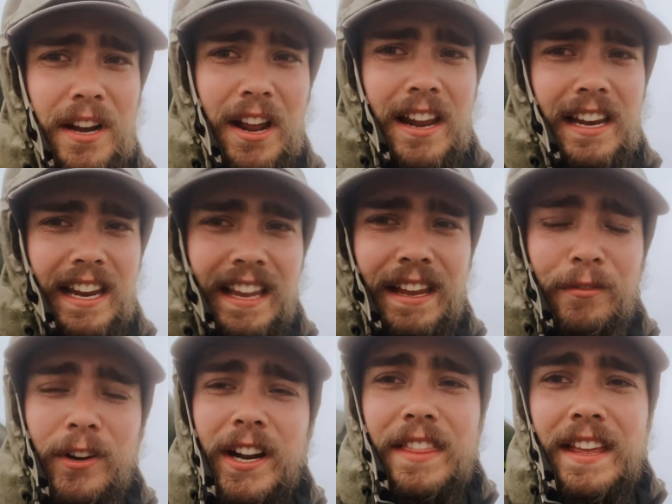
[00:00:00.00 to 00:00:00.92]

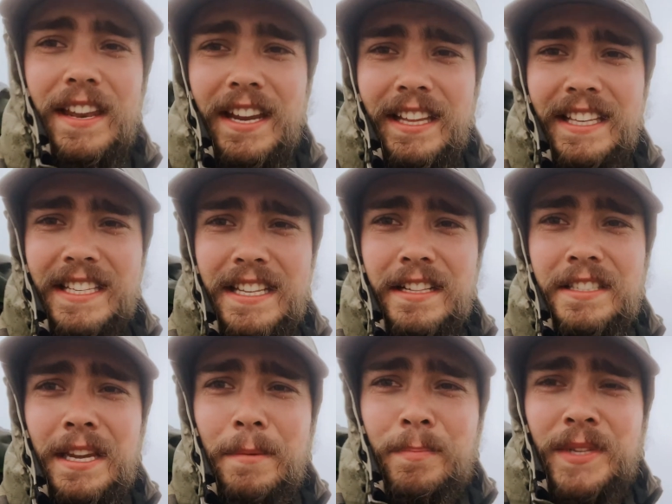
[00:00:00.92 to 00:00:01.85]
then you get these little
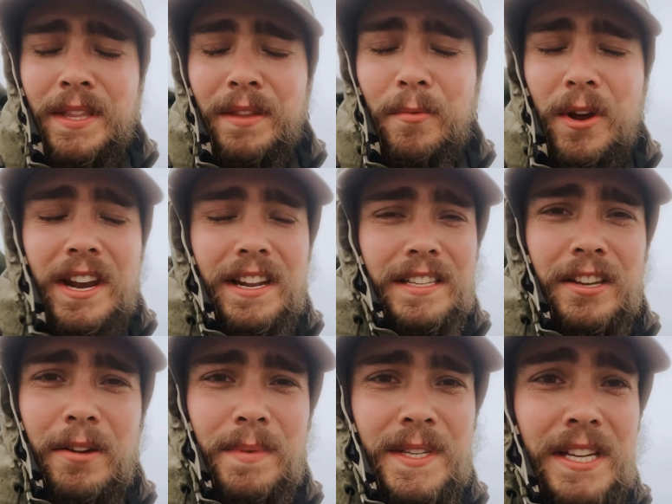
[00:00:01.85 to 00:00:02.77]
dips in the wind. It's so
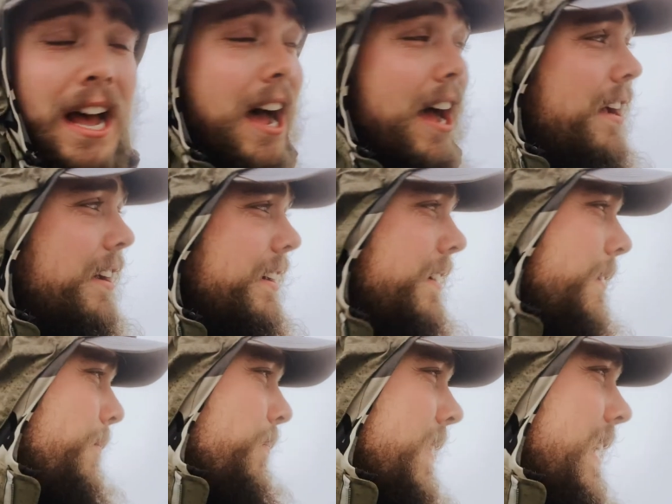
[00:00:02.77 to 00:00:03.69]
bizarre.
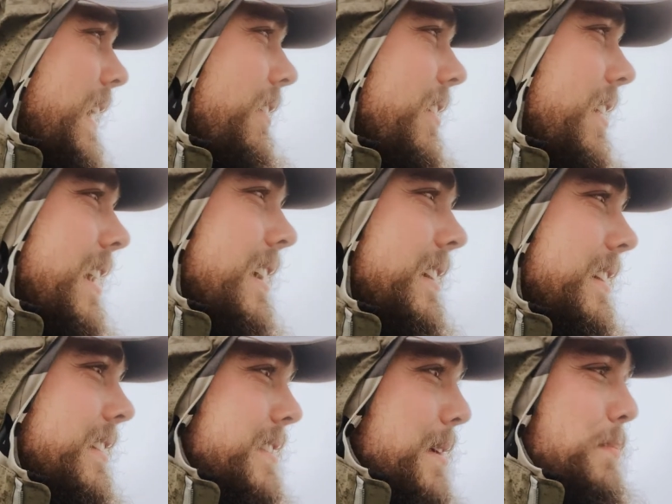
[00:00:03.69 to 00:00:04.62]
How it like
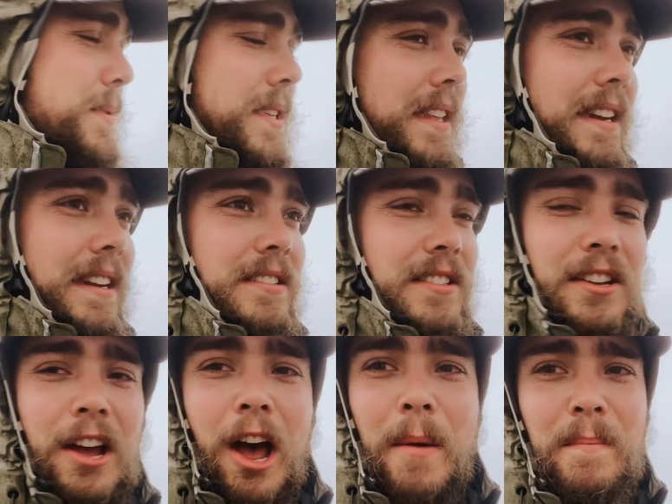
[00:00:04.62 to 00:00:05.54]
dips and then it's just
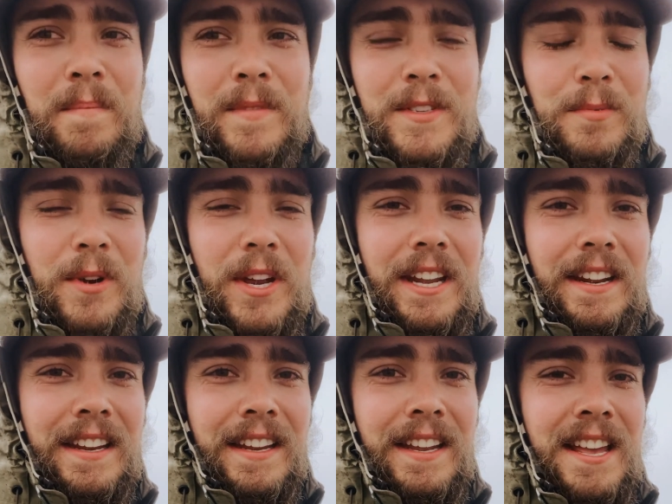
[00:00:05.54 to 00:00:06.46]
calm. It's weird.
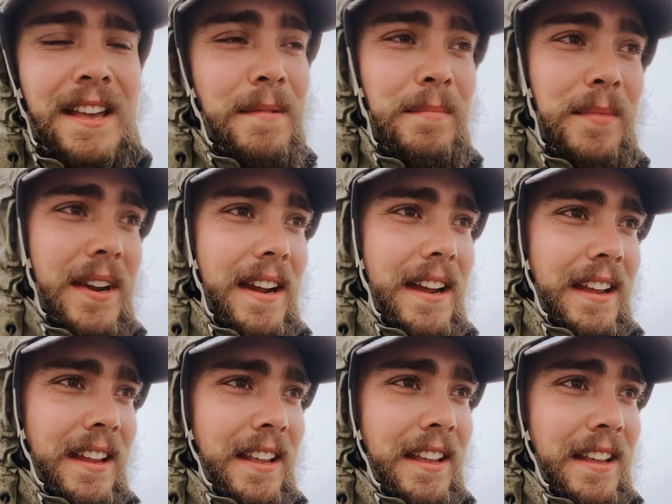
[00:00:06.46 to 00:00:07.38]
But uh,
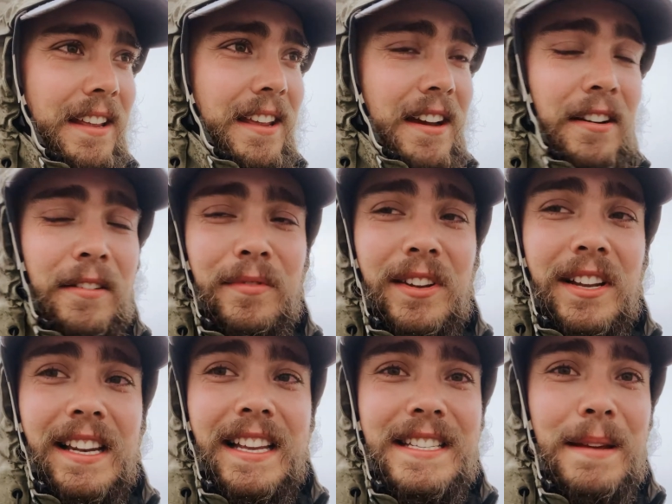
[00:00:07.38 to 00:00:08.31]
yeah, hopefully it
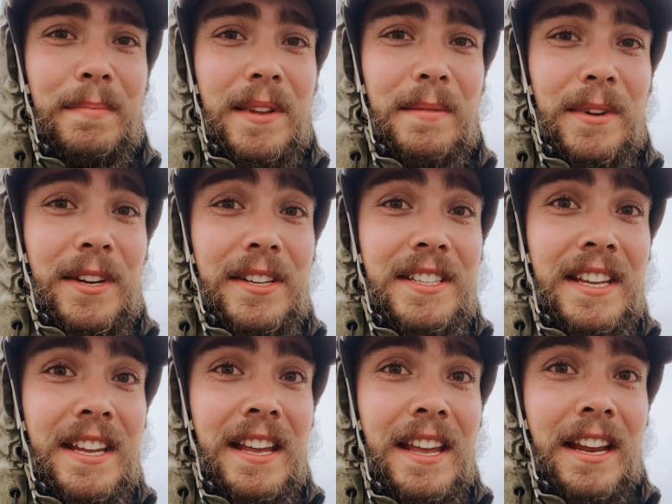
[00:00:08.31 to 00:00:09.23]
clears up a little bit because
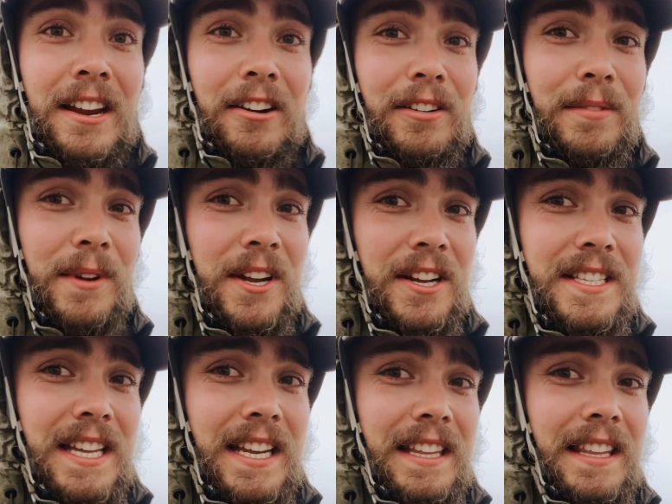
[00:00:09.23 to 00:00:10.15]
currently we can't see
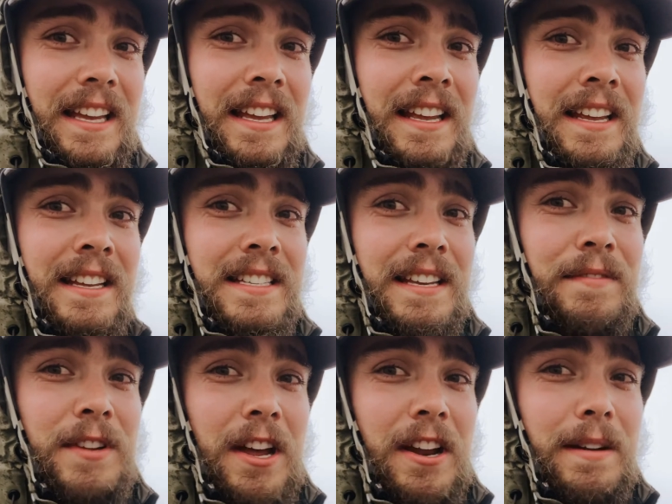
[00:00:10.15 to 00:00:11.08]
anything. Slieve
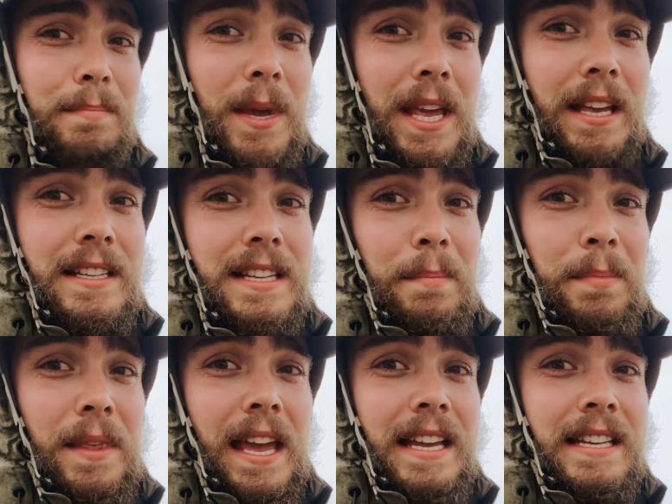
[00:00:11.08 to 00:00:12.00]
Donard Peak is up
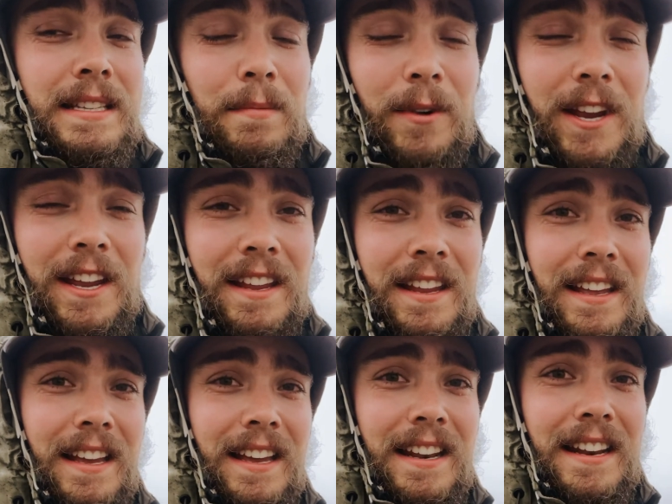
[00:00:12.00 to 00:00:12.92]
there somewhere
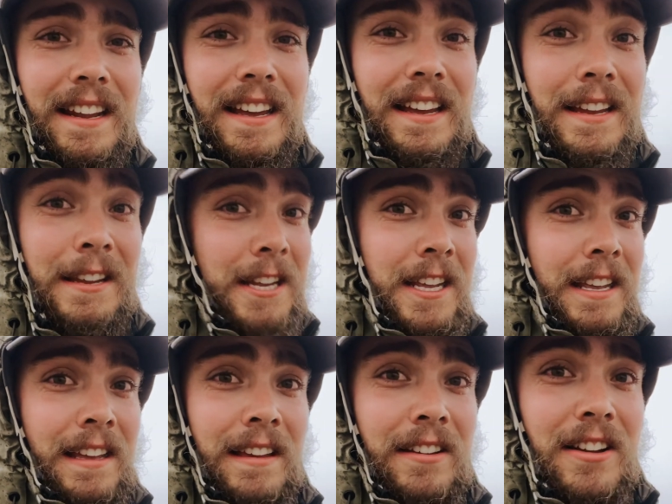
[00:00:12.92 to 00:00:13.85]
and uh,
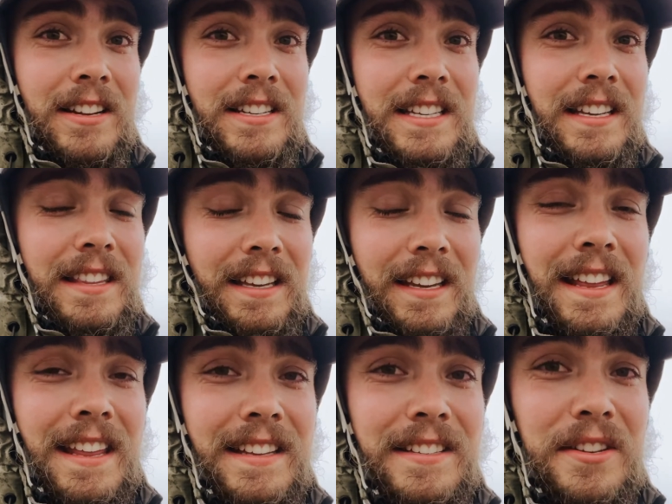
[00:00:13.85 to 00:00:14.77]
can't see a thing.
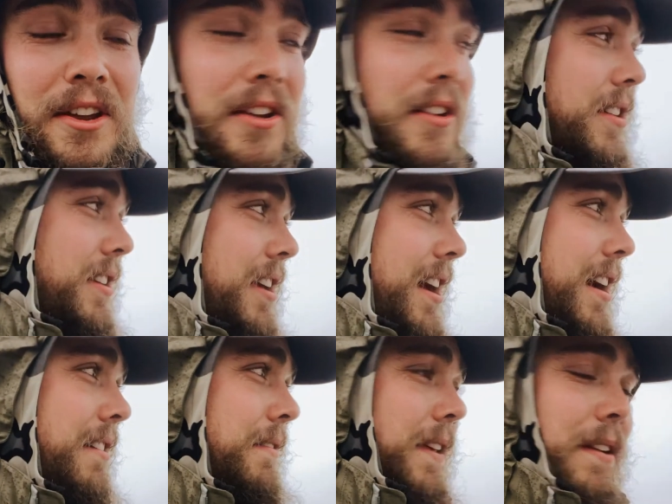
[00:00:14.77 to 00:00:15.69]
So yeah,
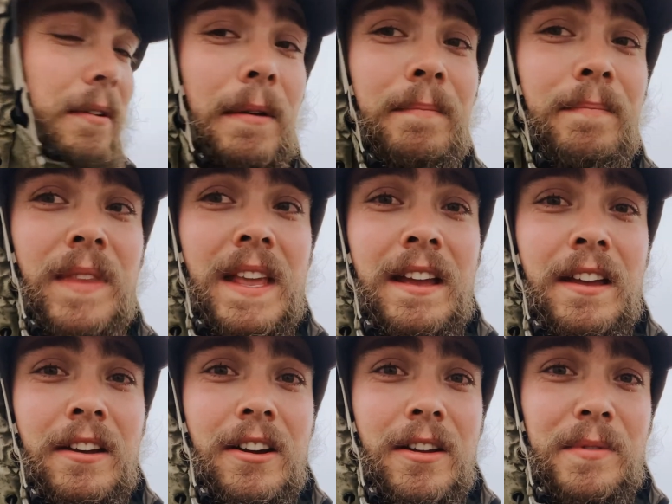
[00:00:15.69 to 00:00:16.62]
anyway,
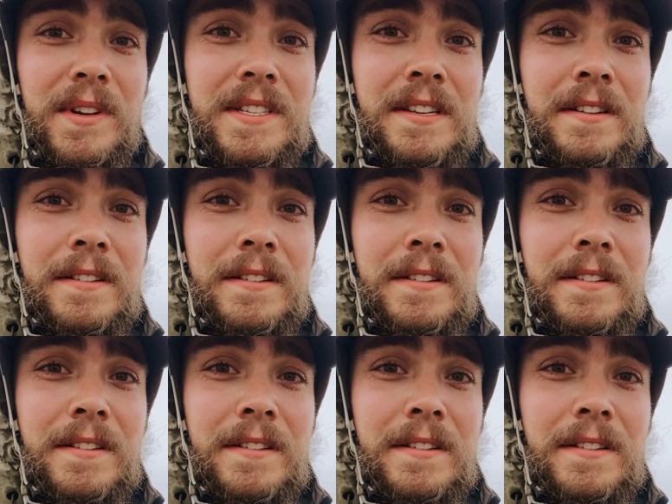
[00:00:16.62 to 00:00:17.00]
onwards.